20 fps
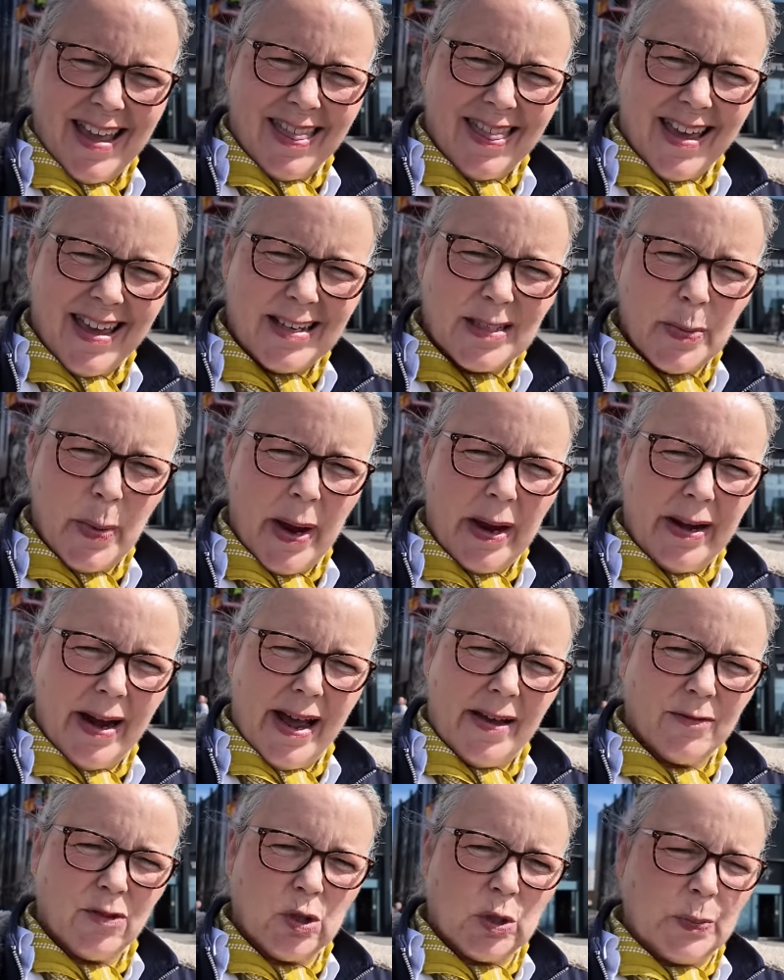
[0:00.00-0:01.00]
There's where
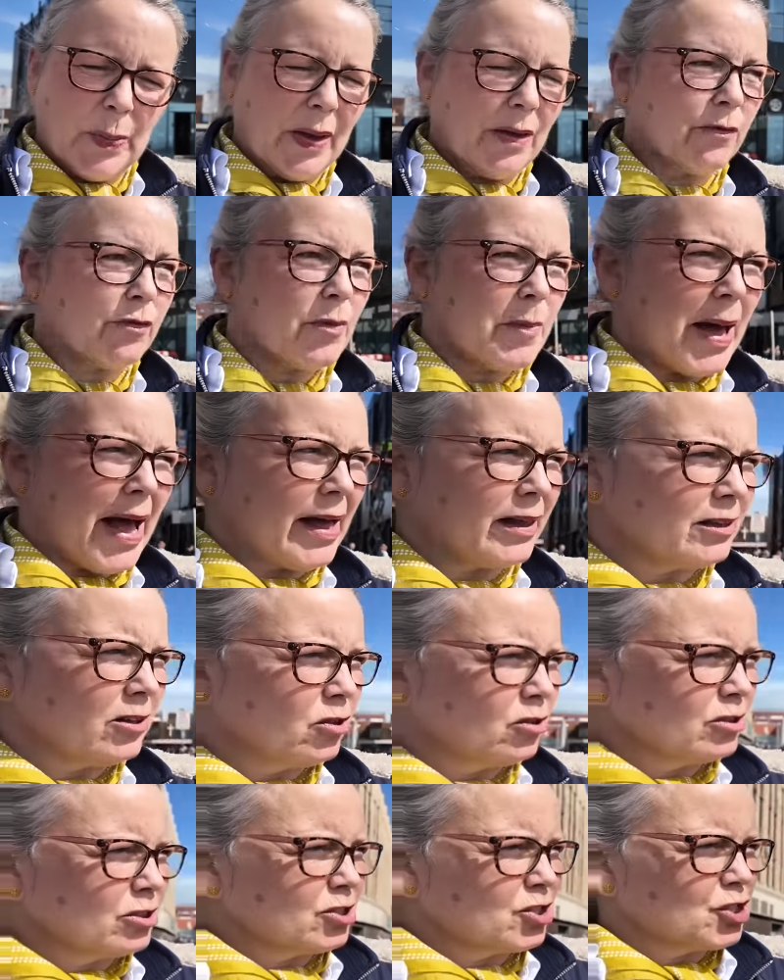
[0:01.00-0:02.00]
I've just been for my
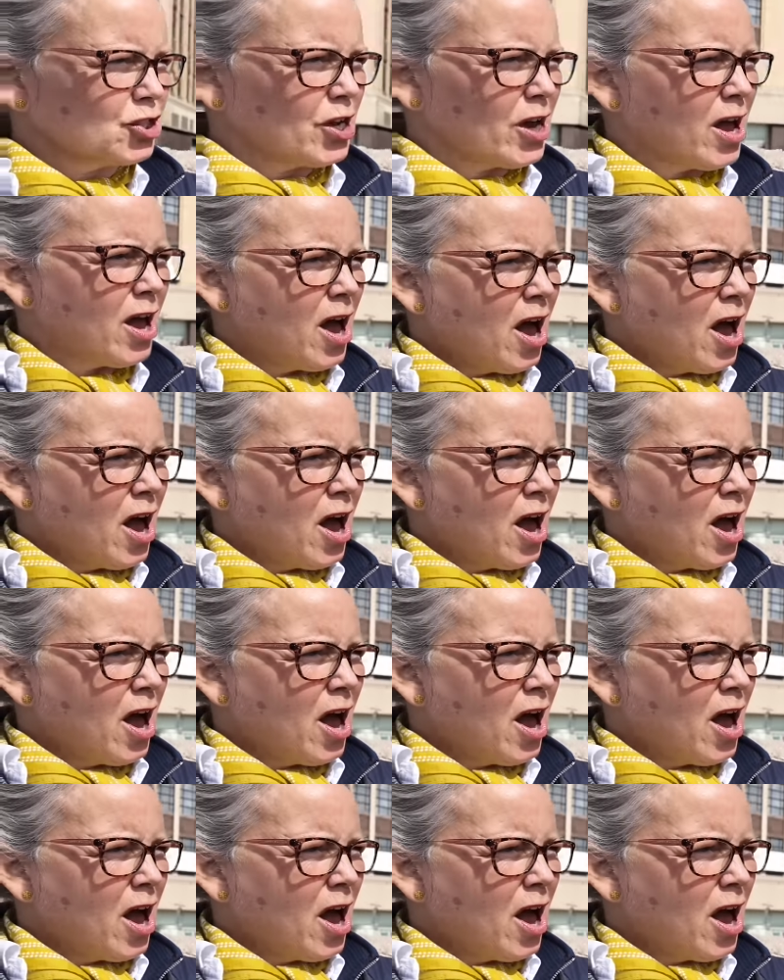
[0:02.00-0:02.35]
lunch.